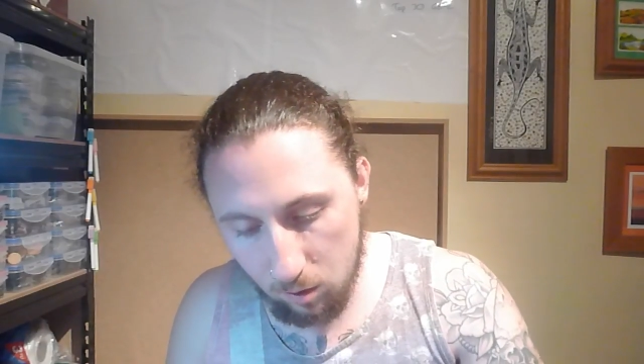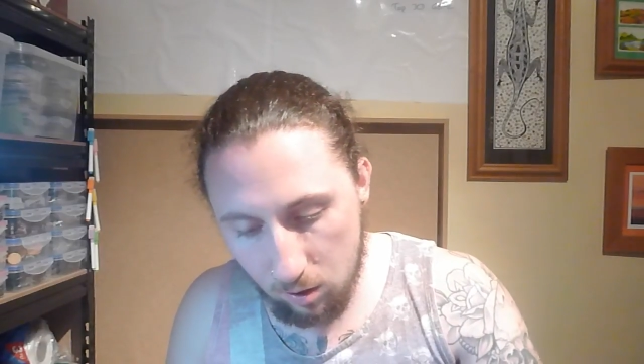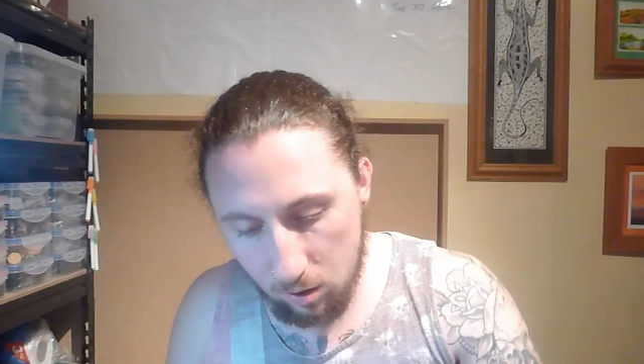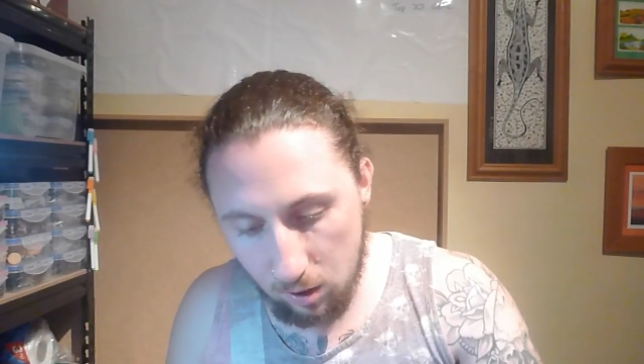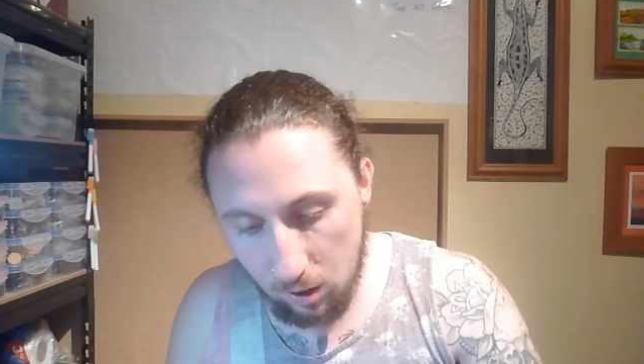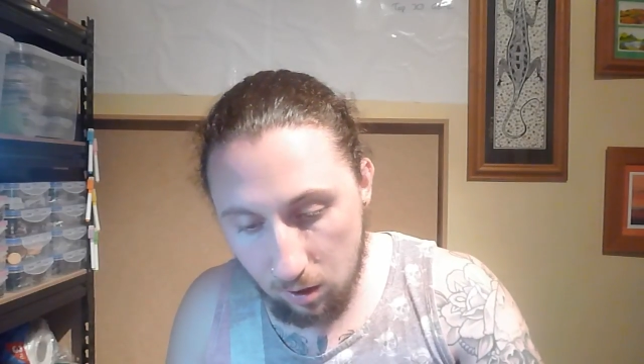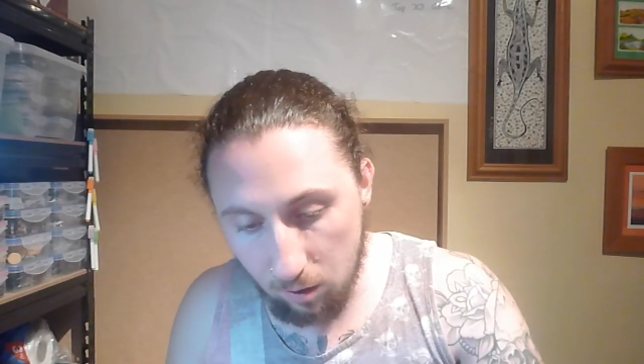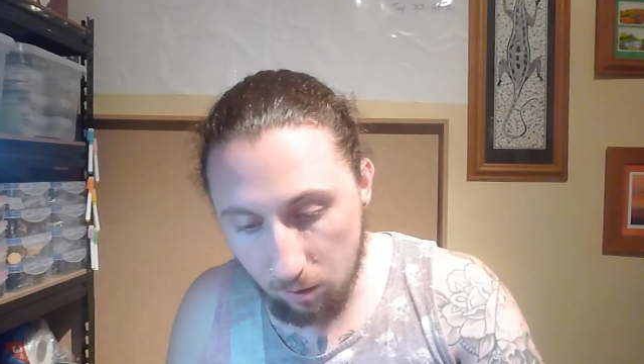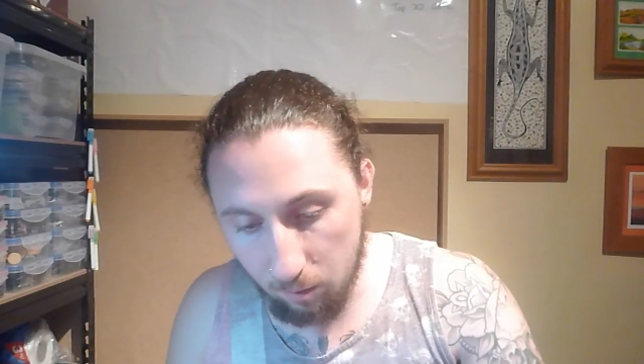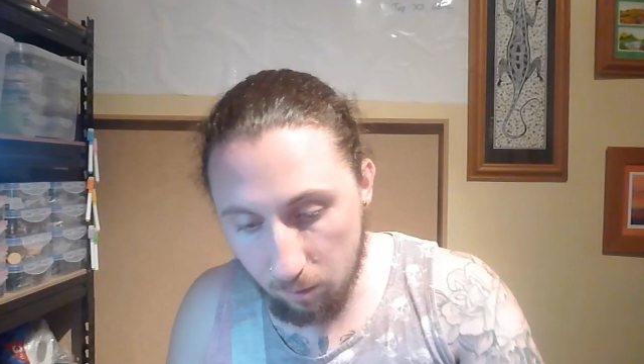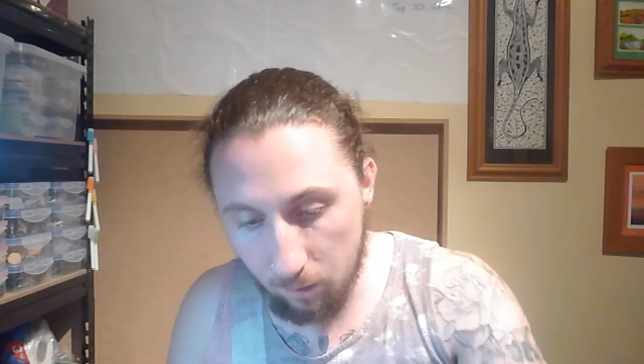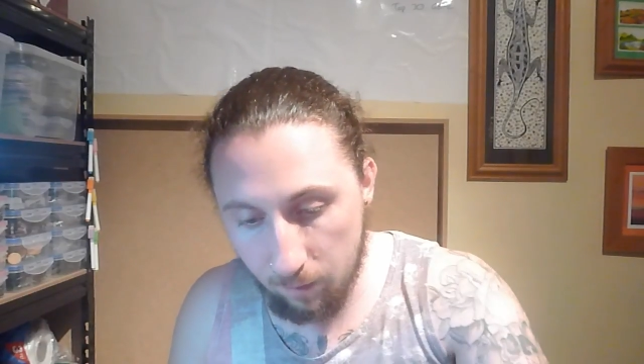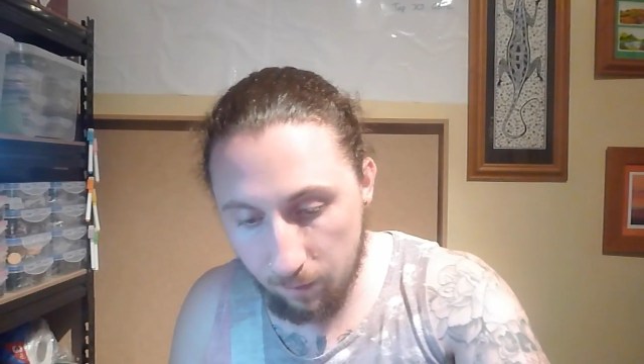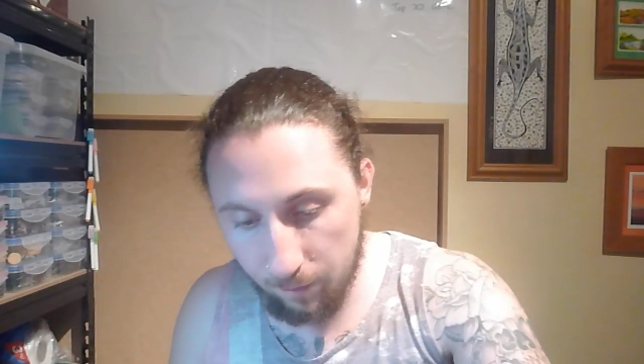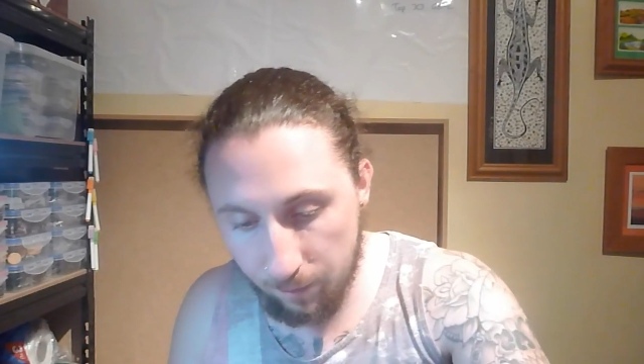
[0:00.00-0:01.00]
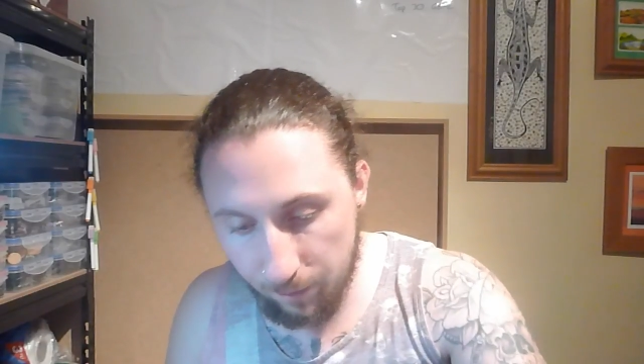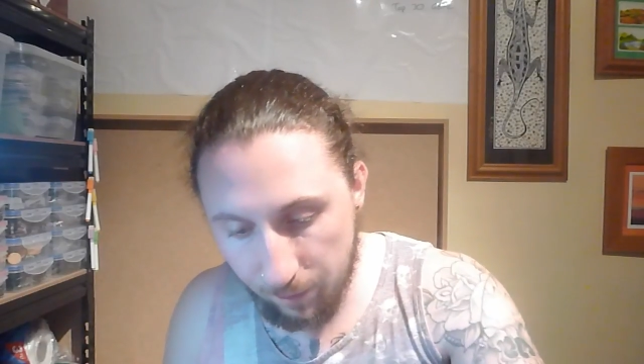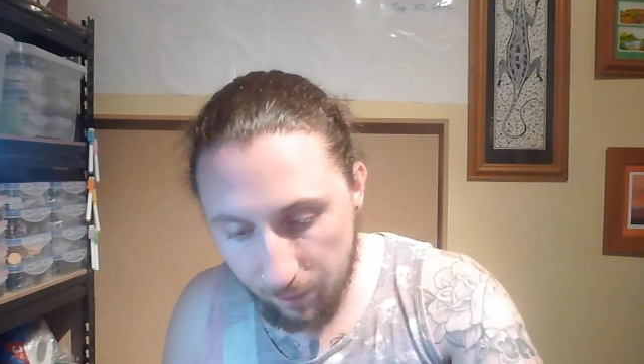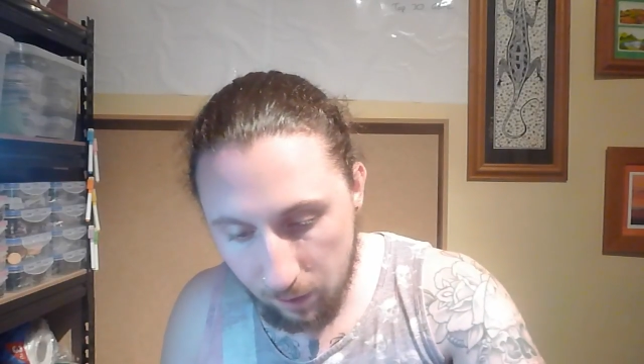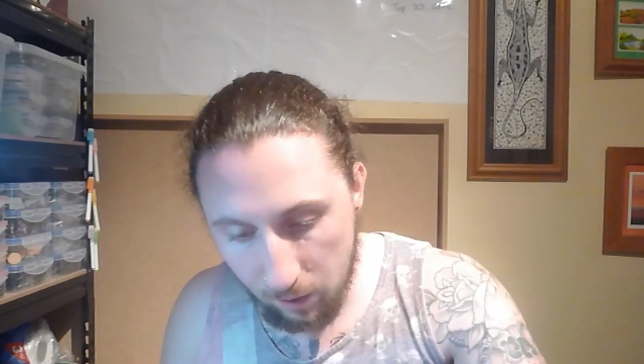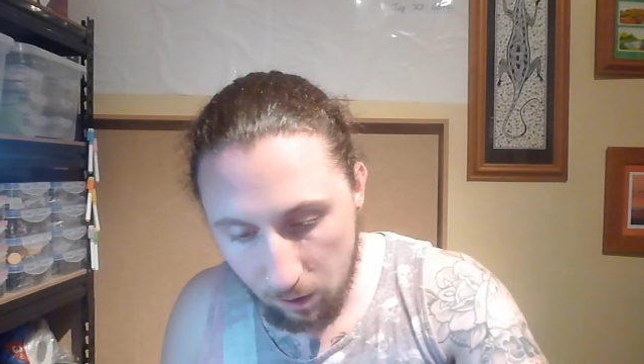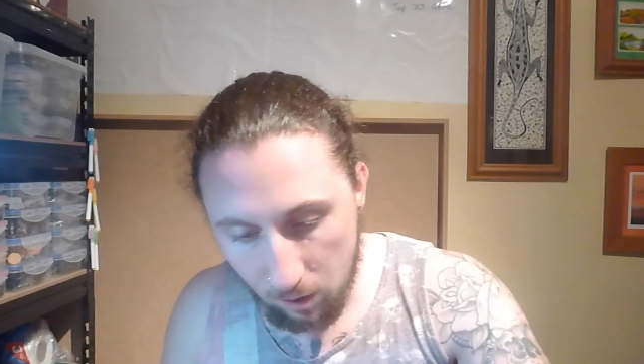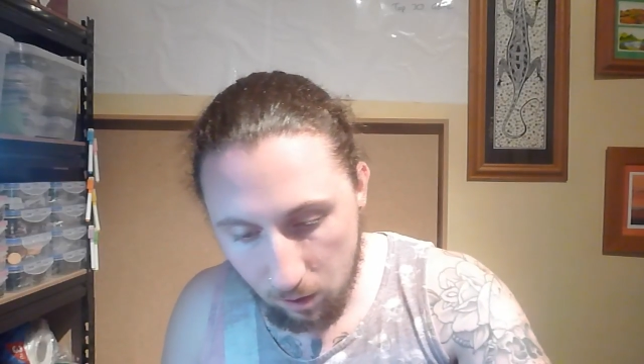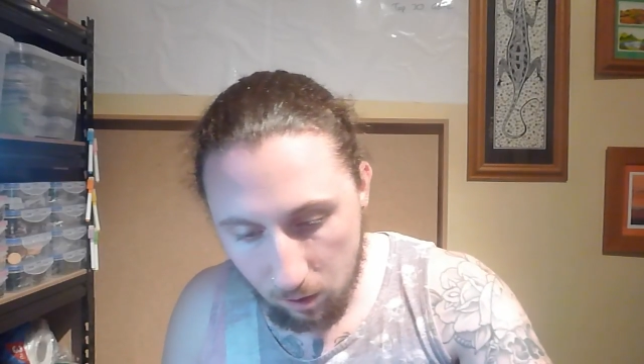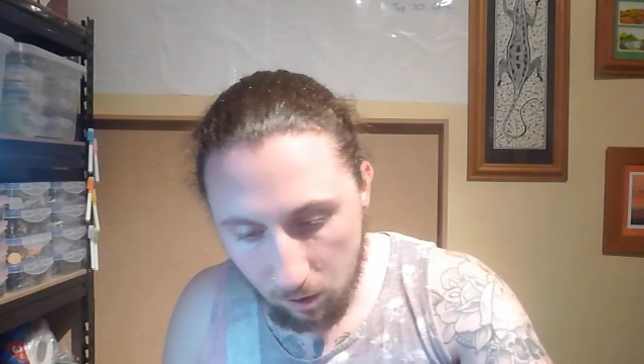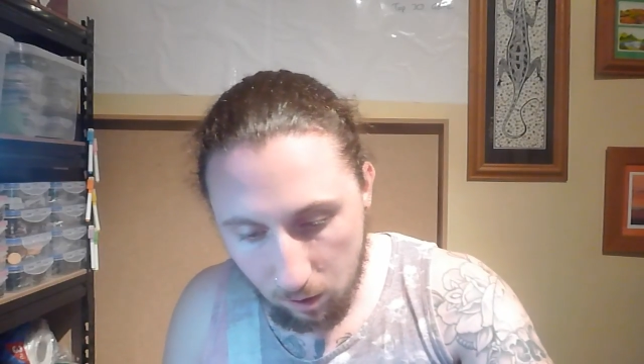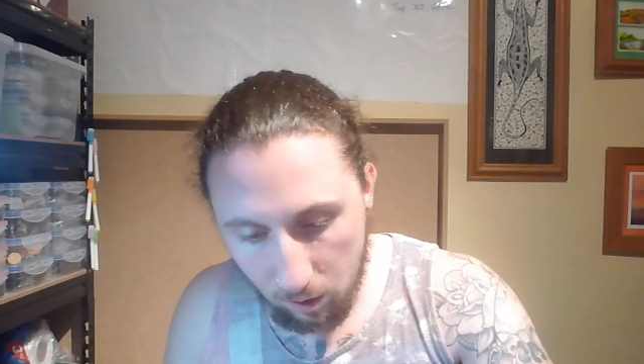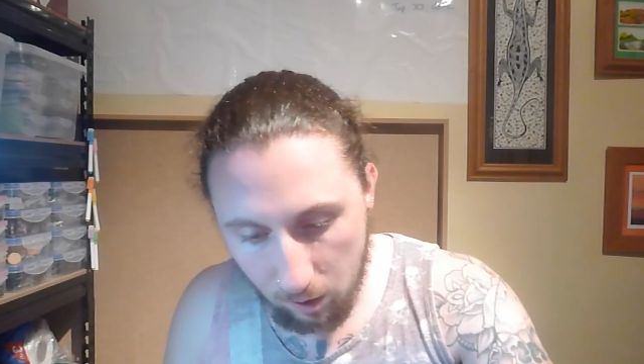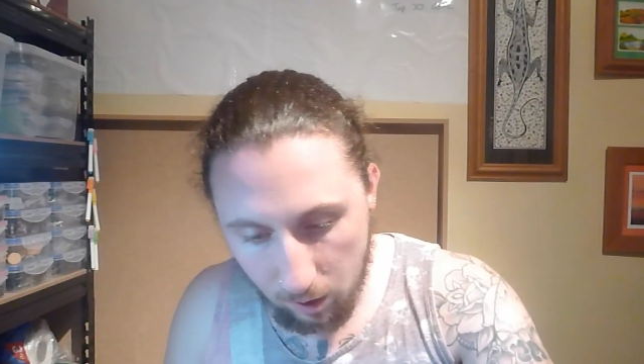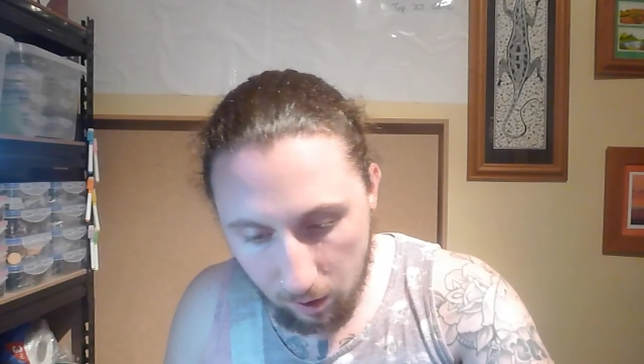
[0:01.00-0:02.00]
Seacombe,
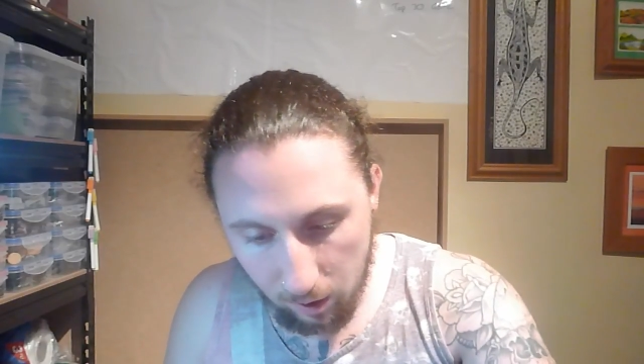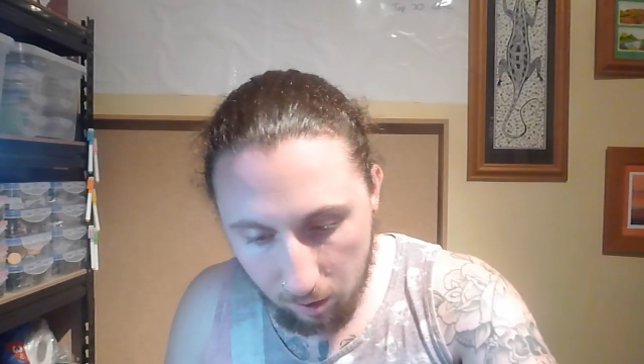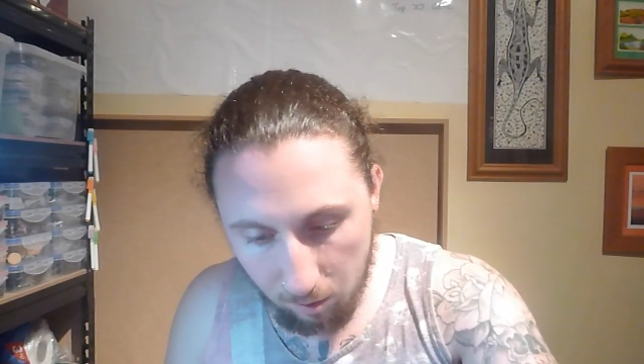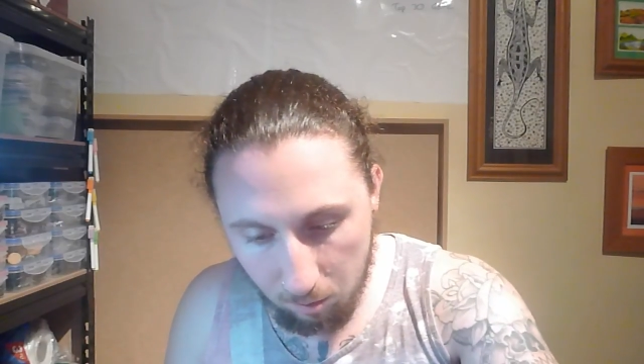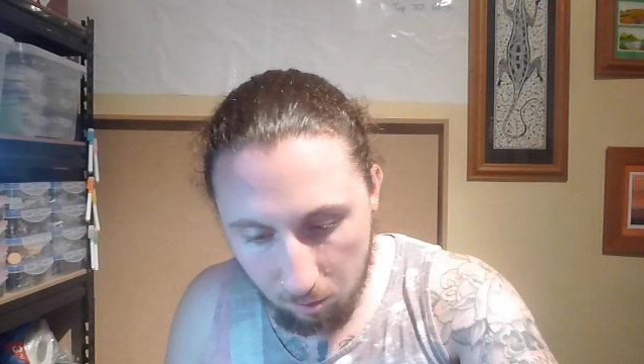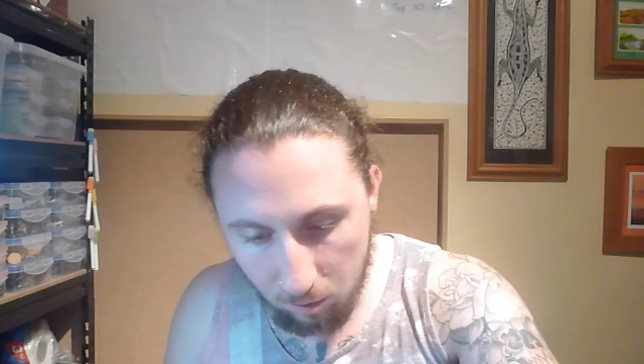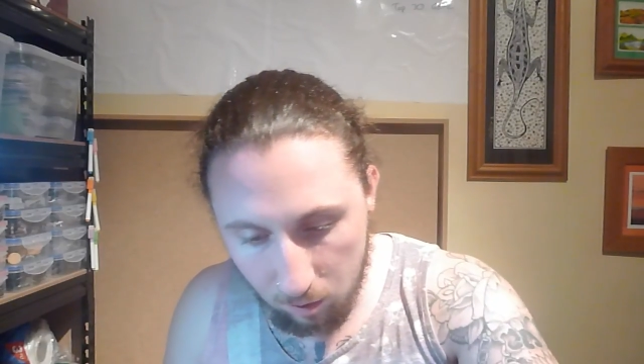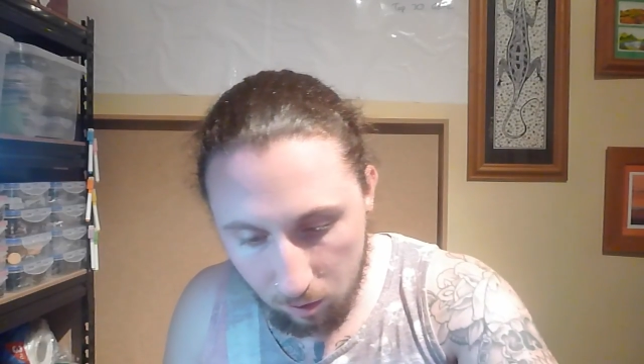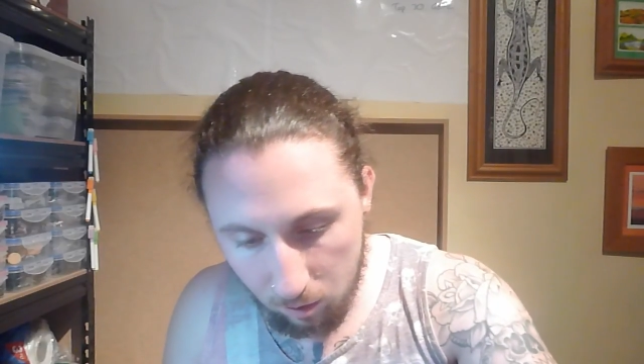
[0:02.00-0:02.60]
and